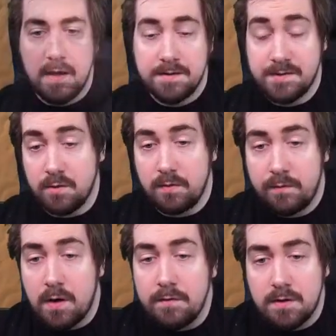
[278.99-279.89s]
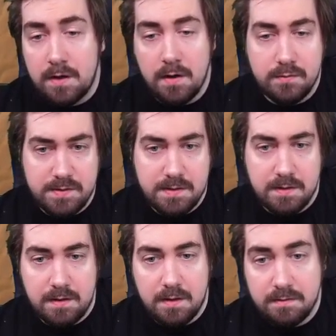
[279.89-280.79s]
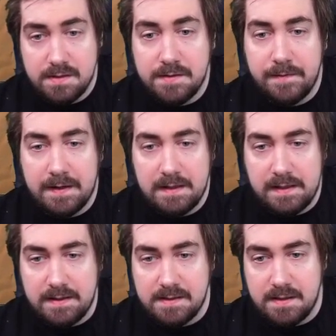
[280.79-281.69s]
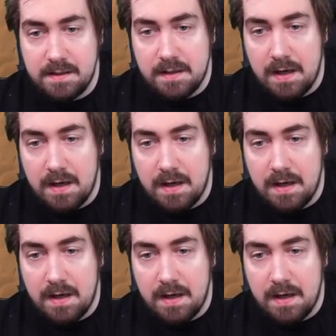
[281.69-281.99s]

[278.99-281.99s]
So we've covered Coast. Coast is fairly easy.